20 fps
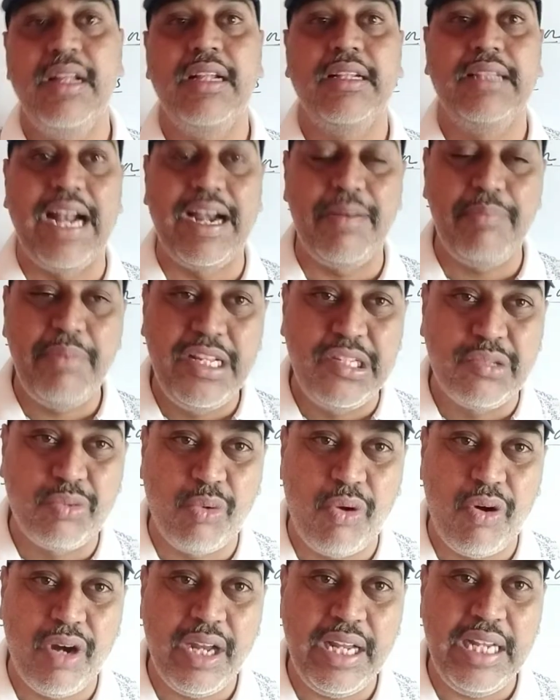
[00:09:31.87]
That means
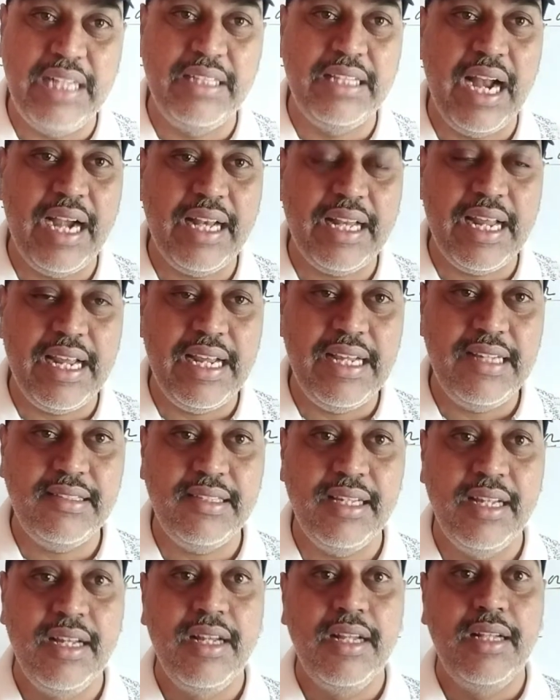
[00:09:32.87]
what? In that case,
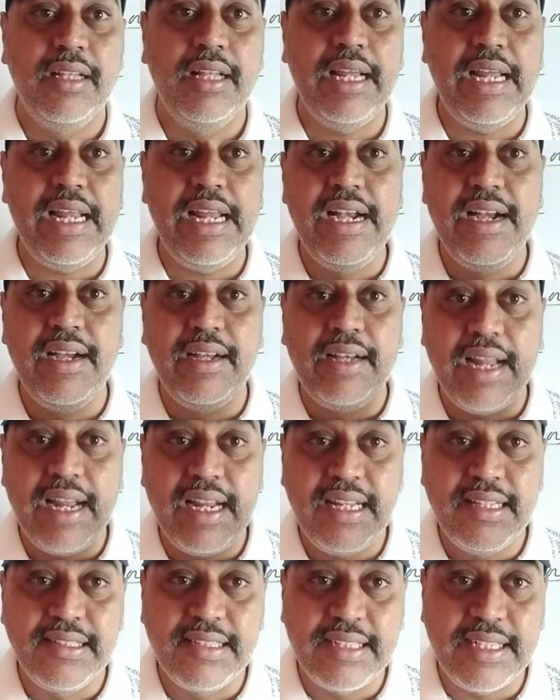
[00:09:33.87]
the
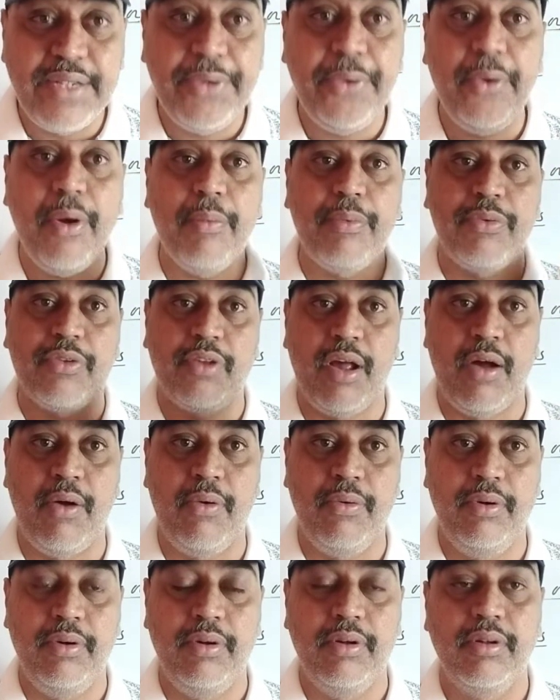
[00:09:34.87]
intensity of
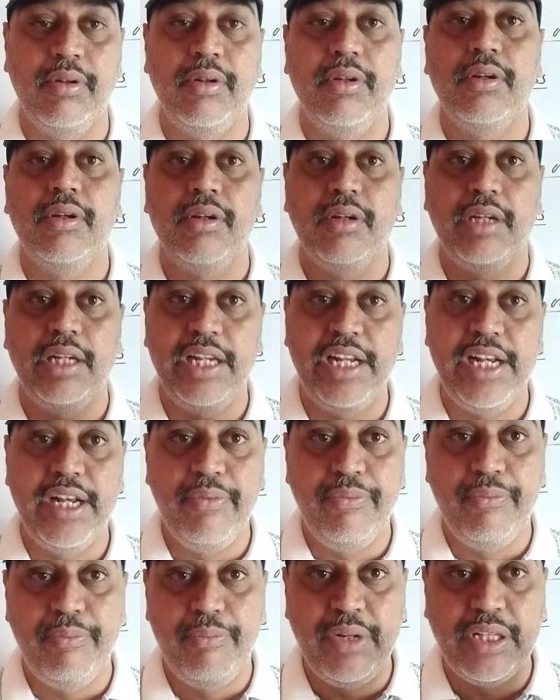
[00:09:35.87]
sound
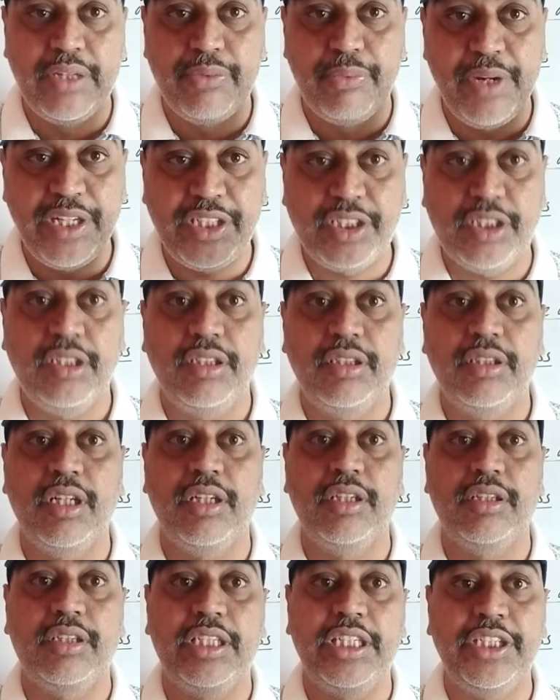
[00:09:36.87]
in with which
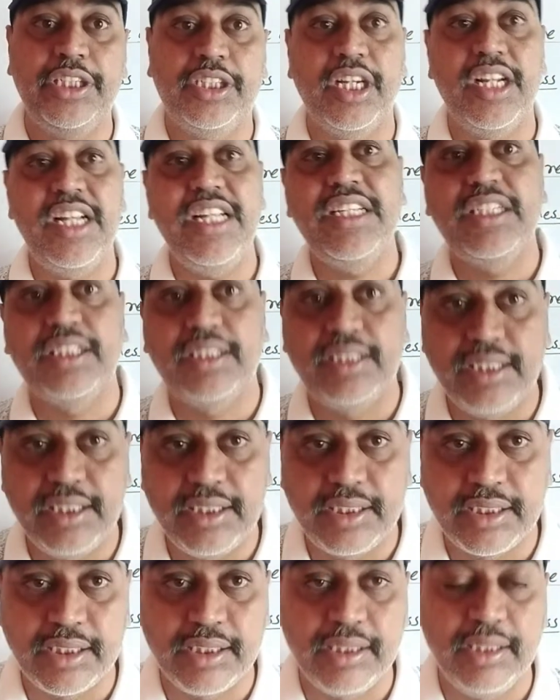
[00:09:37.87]
the teacher is
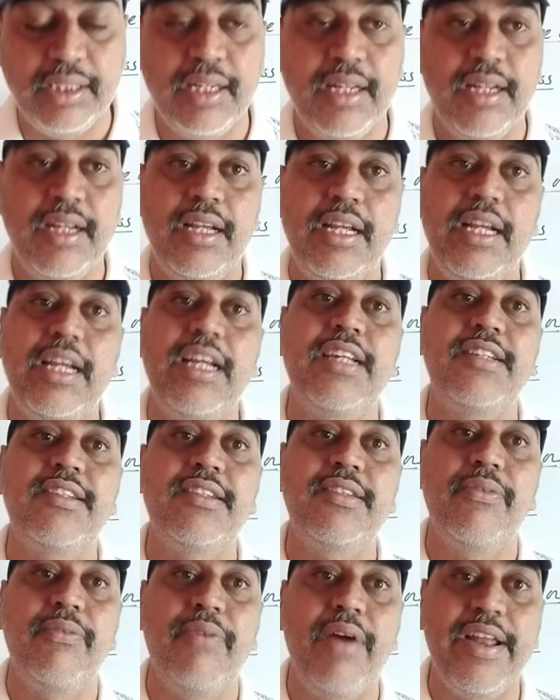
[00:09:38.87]
teaching is
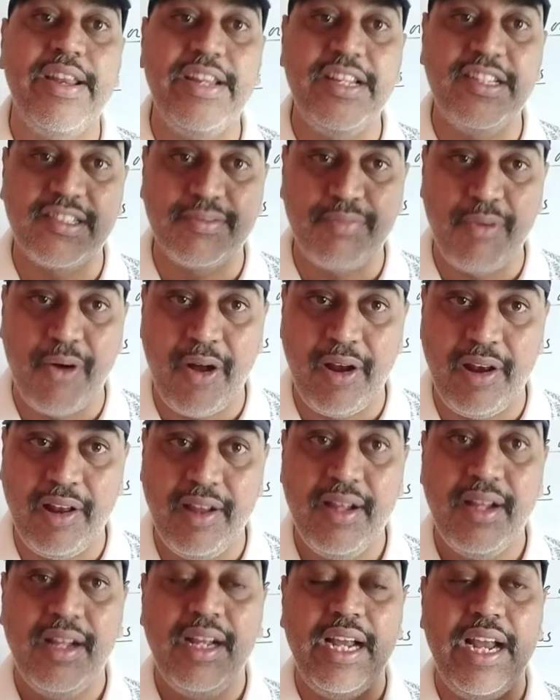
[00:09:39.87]
very small.
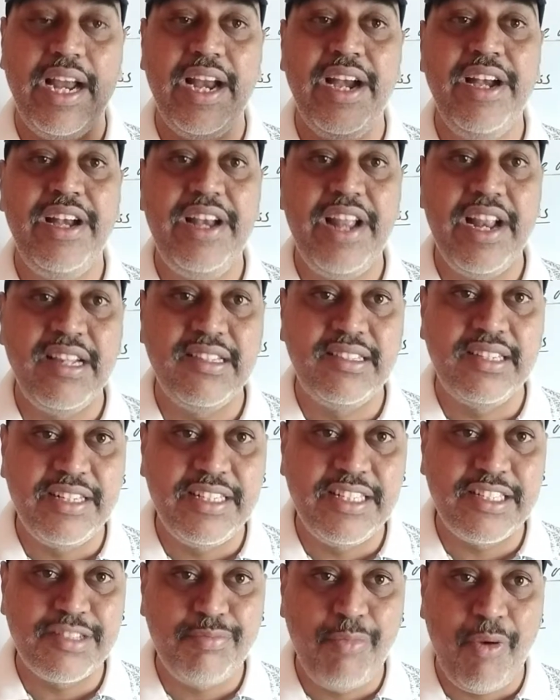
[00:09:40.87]
Intensity
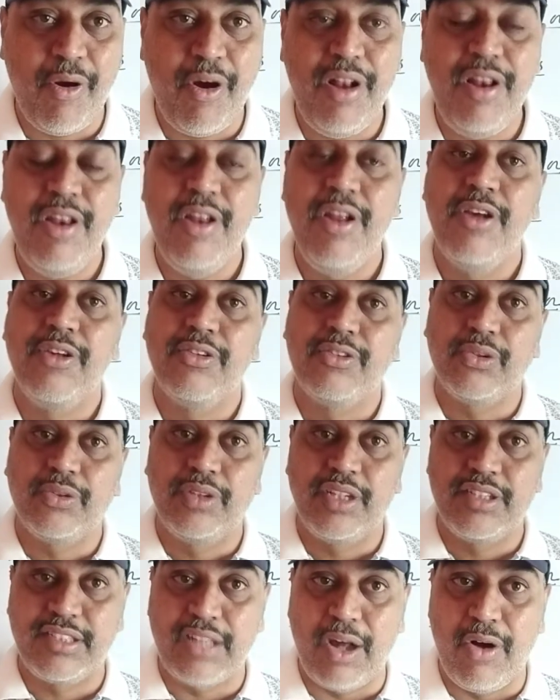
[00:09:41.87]
is small, so the
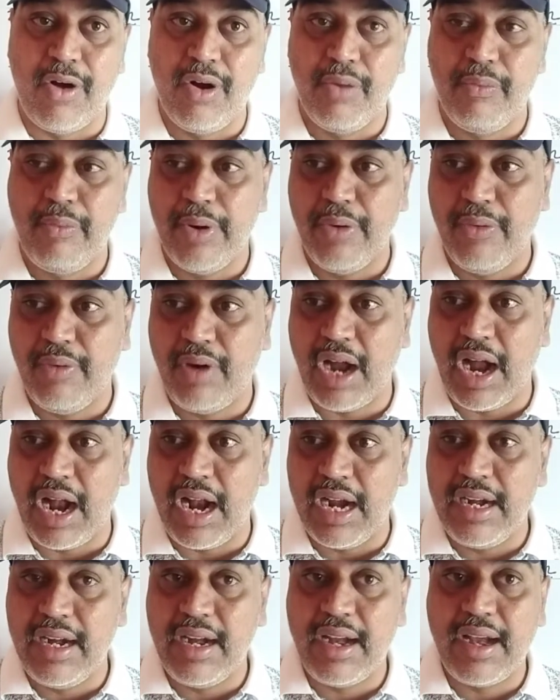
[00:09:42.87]
sound wave
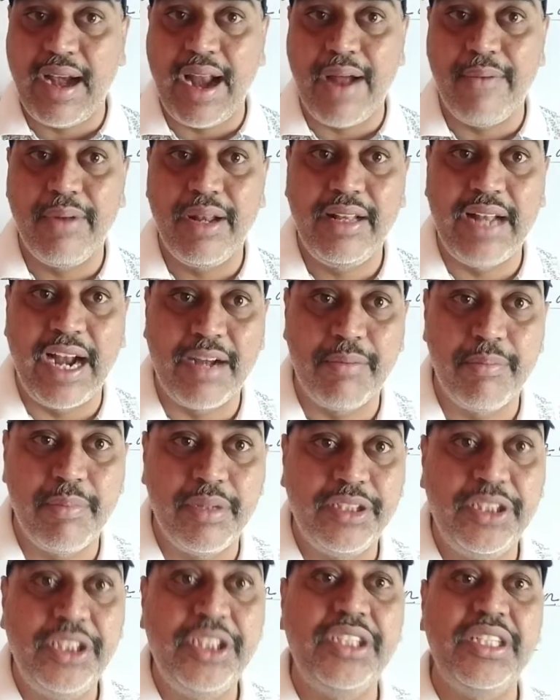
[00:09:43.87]
can't travel that
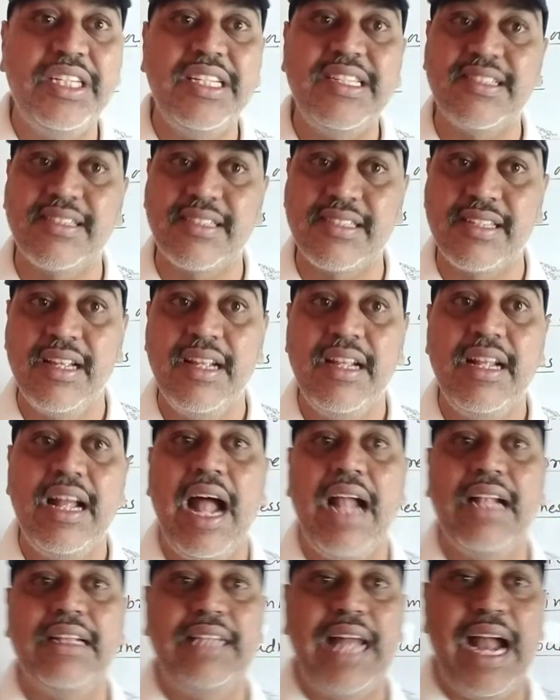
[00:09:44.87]
much distance,
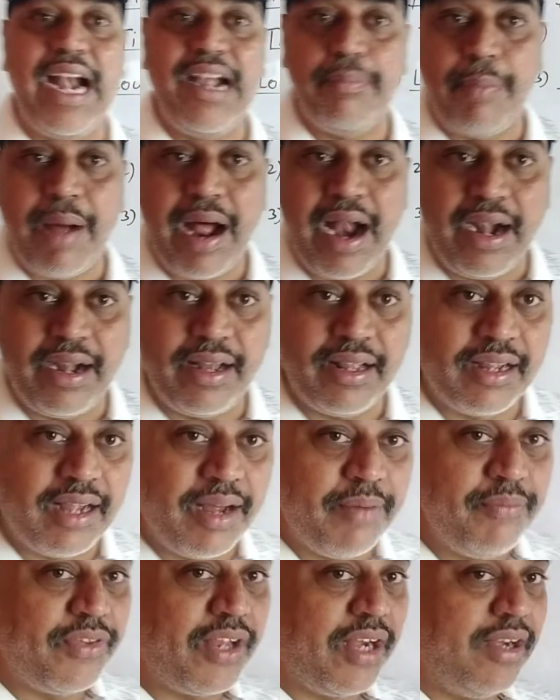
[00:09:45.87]
and that part
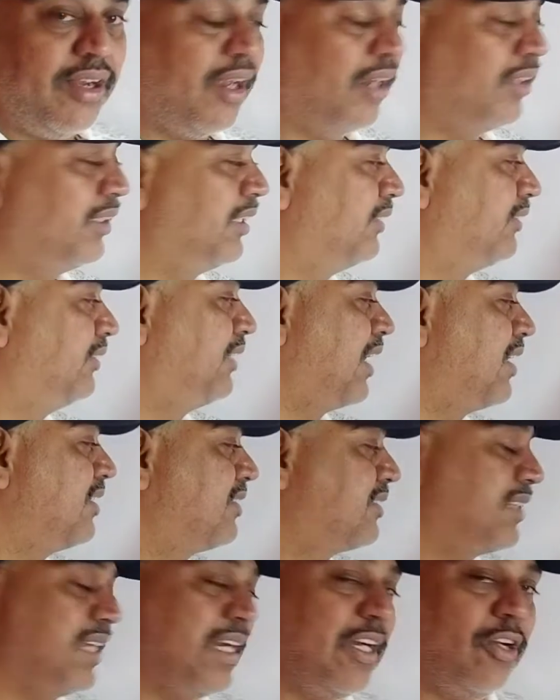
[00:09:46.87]
comes under this, that
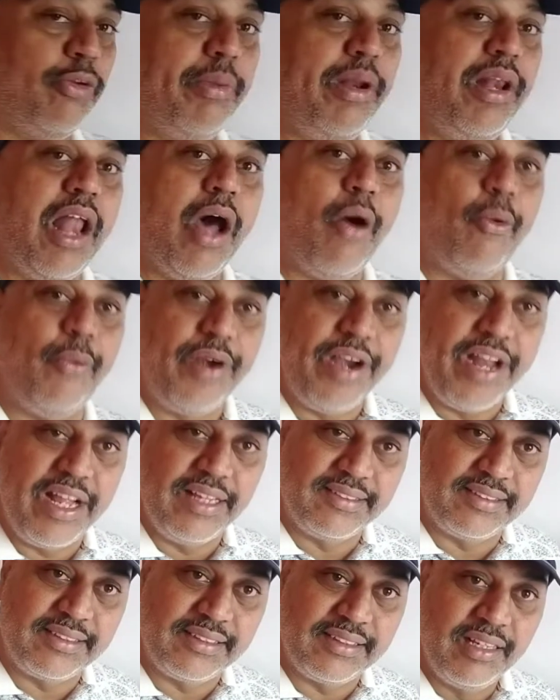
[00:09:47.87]
is said to be
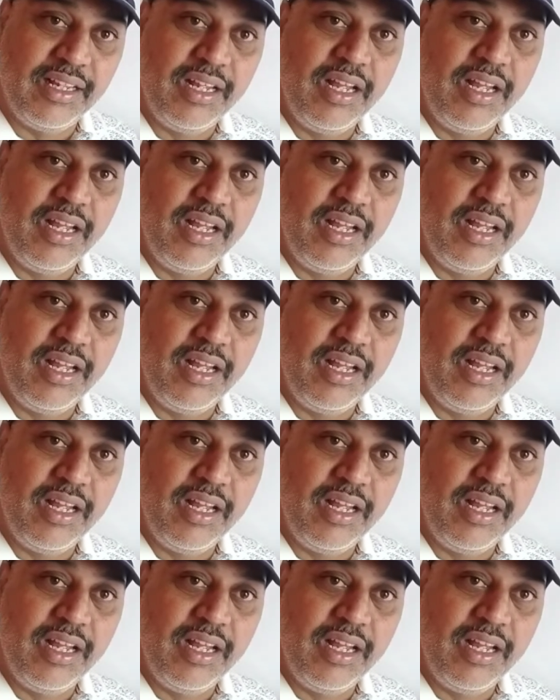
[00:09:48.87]
loudness.